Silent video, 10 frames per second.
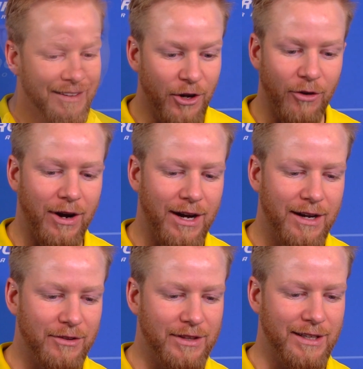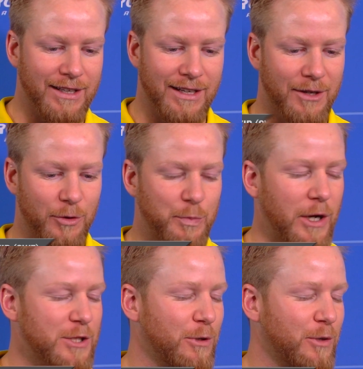no, uh, I don't think uh, it was
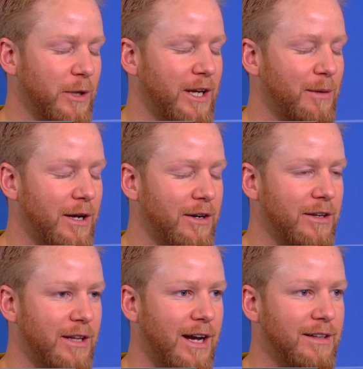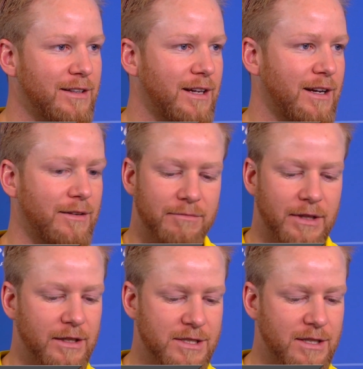possible to play any better than that. And
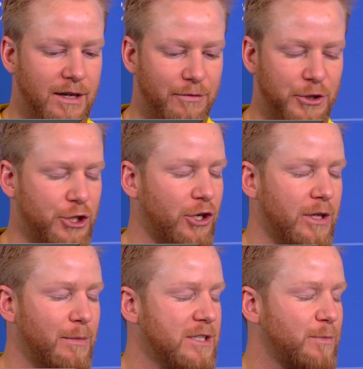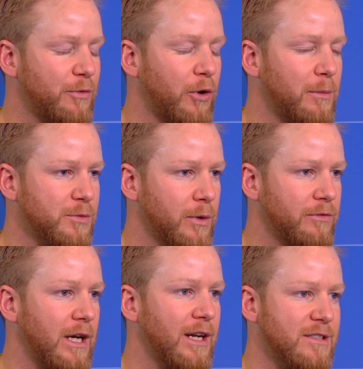uh, it's uh, for sure the best performance
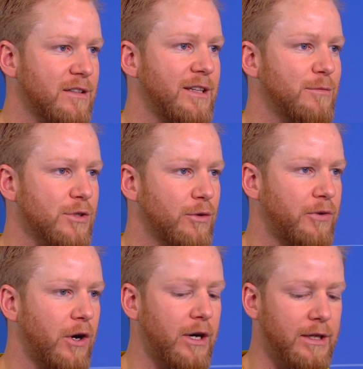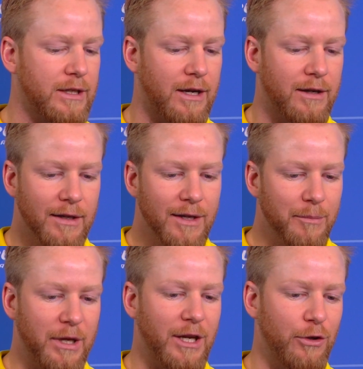we've done as a team so far. And uh,
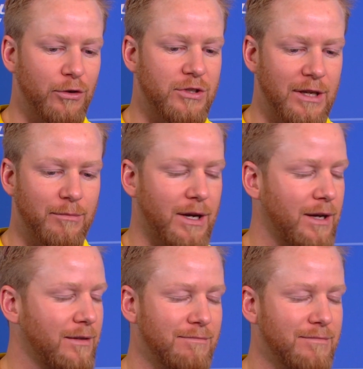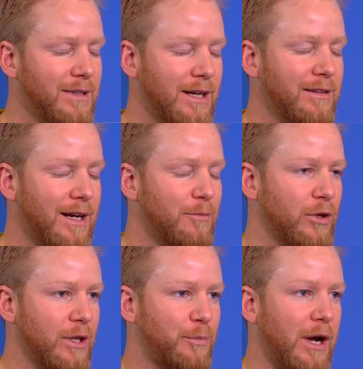being a new team, uh, I, am
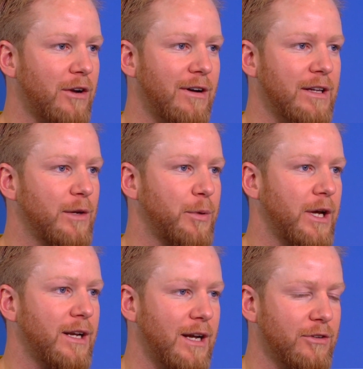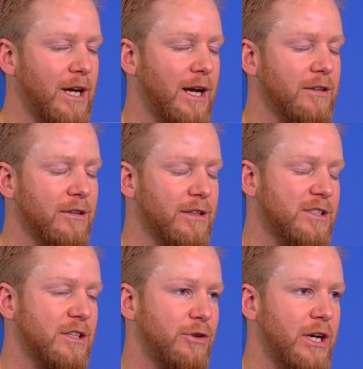really proud of how they played and how they handled this
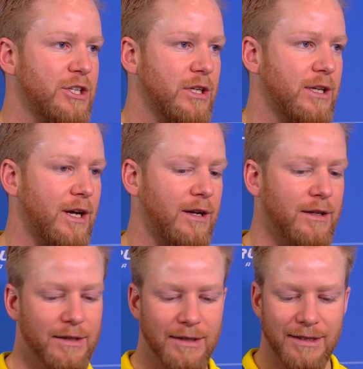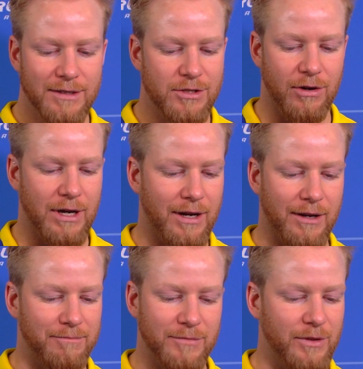situation. so
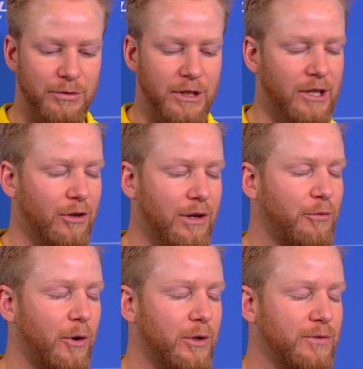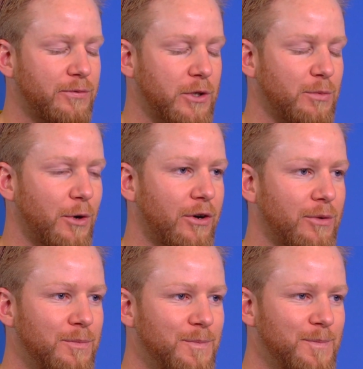I'm um, really looking forward to, for tomorrow.